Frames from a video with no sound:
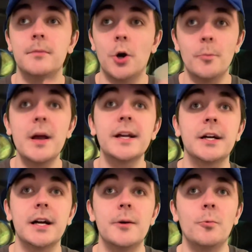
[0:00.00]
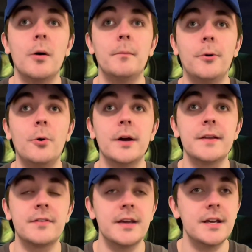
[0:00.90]
Omega at one
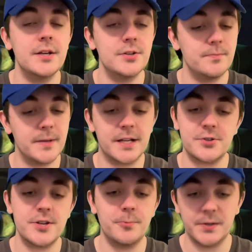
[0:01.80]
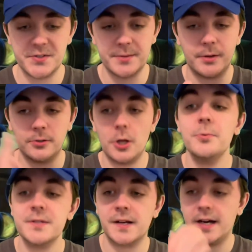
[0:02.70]
point, because she wants some
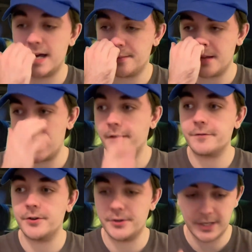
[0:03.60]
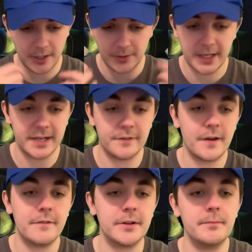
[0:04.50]
alone time after, you know, kind of
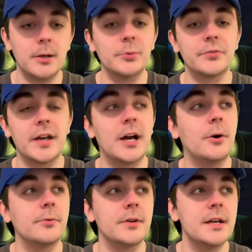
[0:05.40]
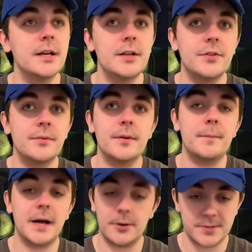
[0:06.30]
having a meltdown
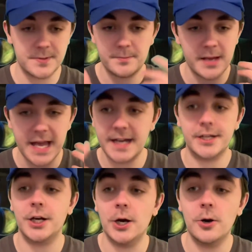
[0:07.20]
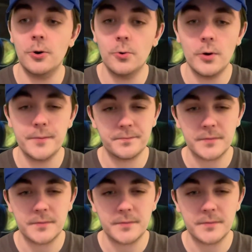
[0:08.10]
about Echo,